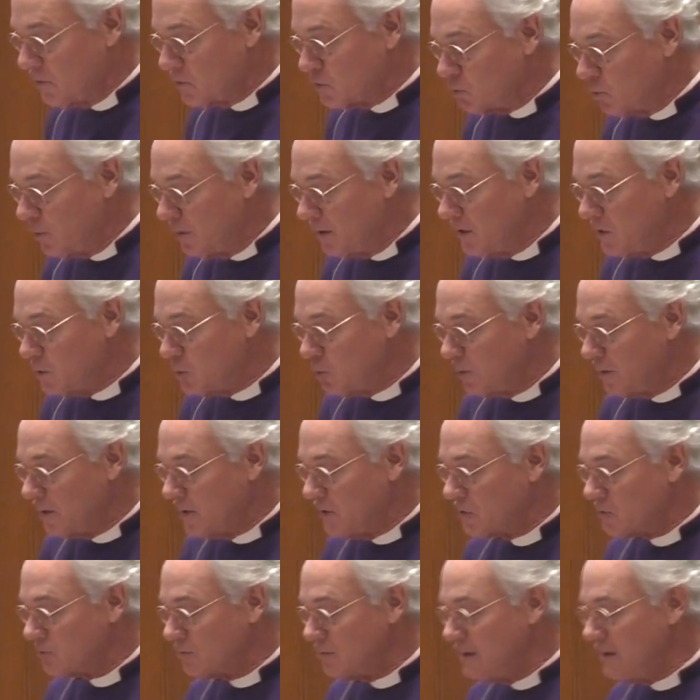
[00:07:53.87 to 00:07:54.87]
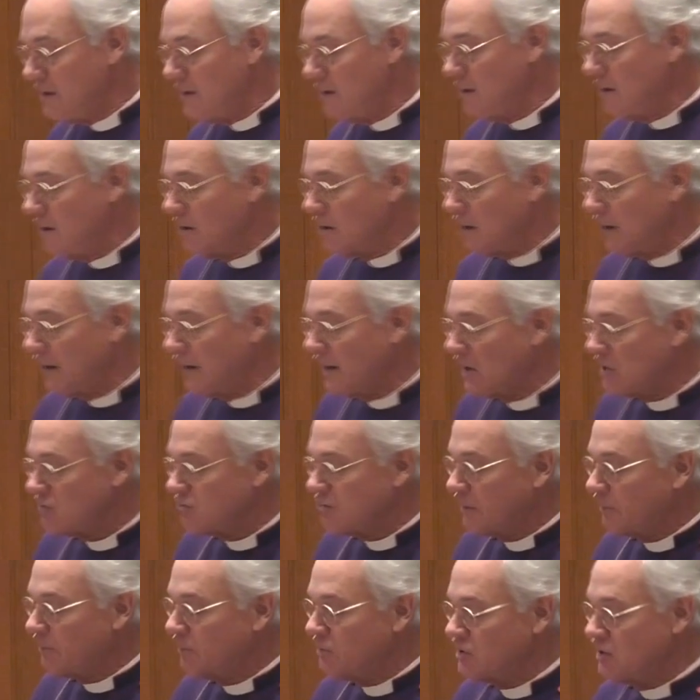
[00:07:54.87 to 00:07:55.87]
2023
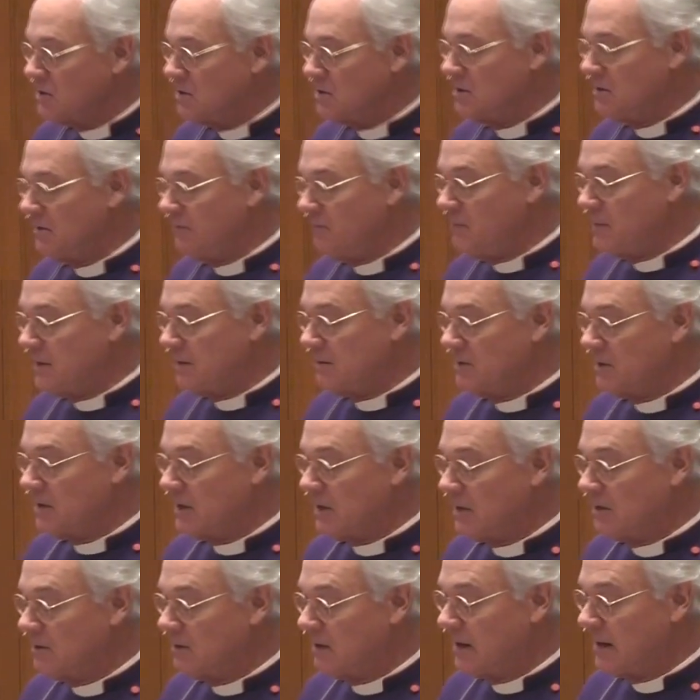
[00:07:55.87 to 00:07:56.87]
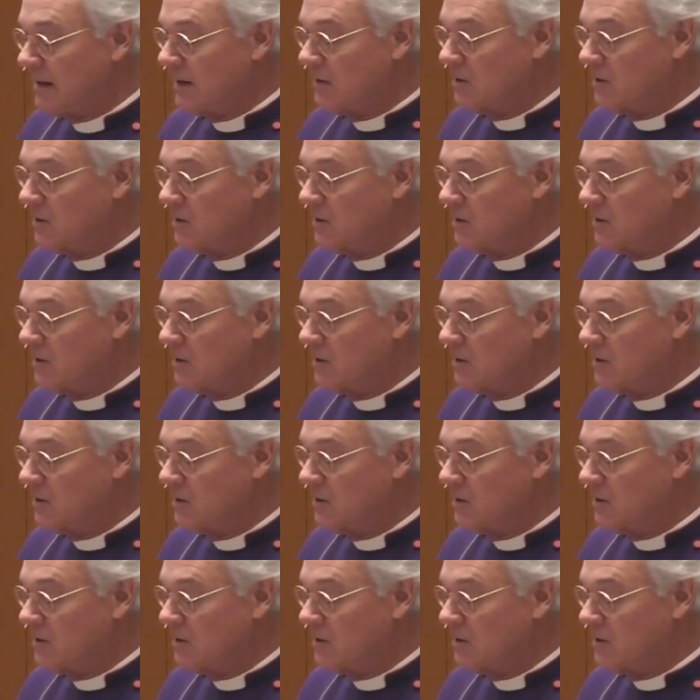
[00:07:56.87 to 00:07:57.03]
class representative, Mary Caroline